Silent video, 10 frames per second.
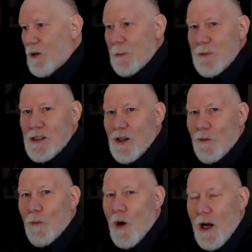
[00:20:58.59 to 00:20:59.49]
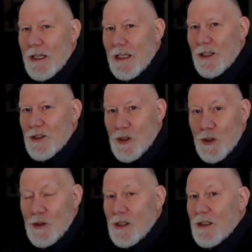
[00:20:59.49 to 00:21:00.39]
premise of walking and just
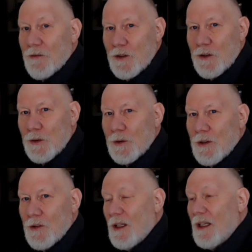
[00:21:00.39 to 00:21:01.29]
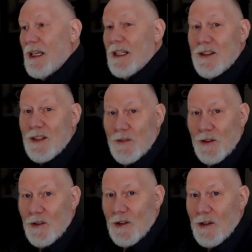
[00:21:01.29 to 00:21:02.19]
using different tools in a
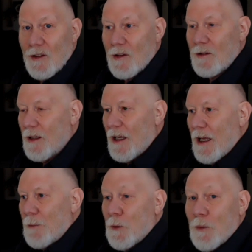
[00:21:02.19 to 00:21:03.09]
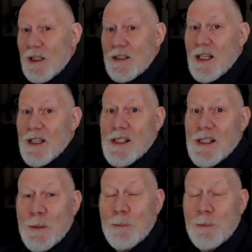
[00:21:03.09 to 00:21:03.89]
different season. But what it does is